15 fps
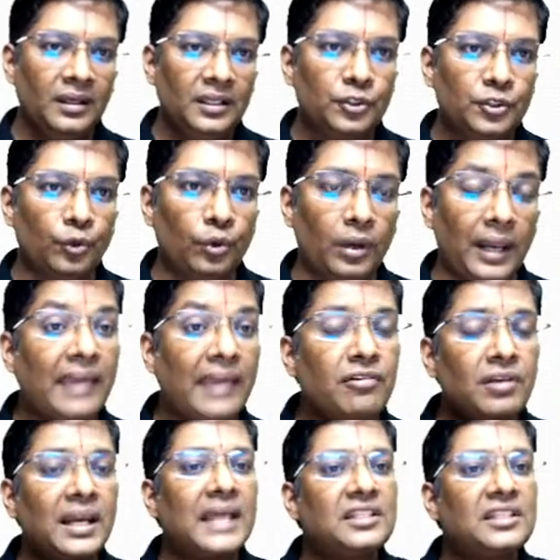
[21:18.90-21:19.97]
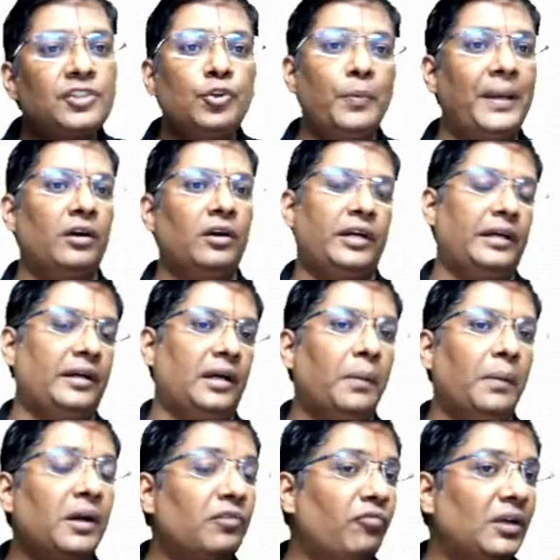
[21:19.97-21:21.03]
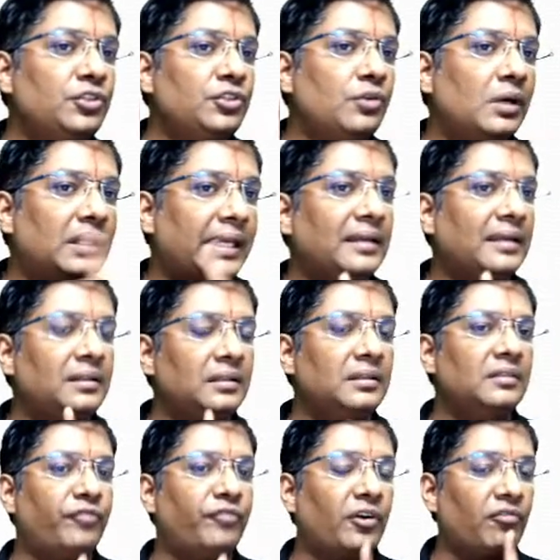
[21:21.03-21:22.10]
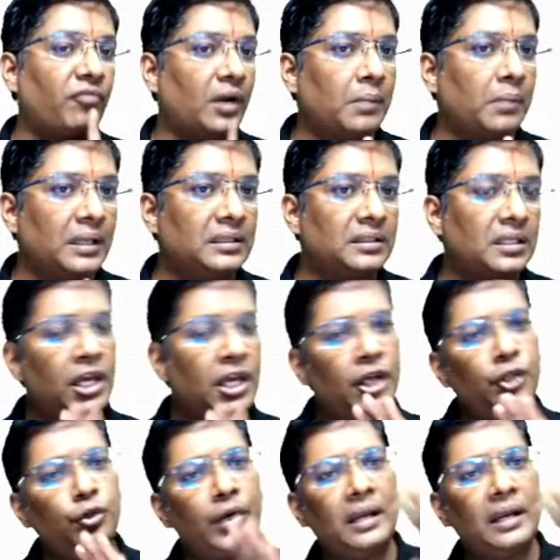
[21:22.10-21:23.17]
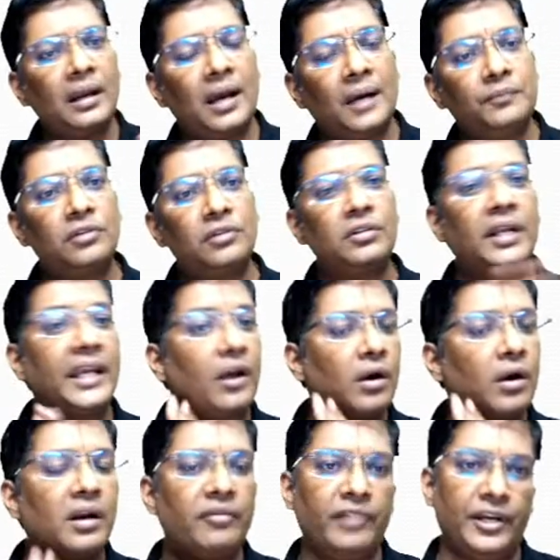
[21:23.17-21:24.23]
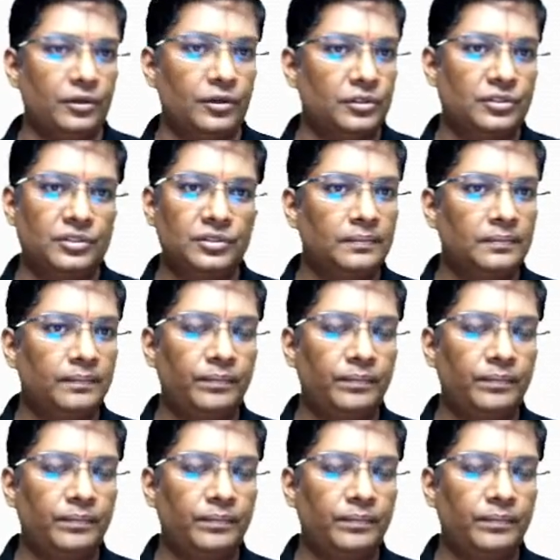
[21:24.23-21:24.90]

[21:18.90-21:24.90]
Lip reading: So live classes you may not attend, but once you are taking for 1 month, you can observe the recorded videos.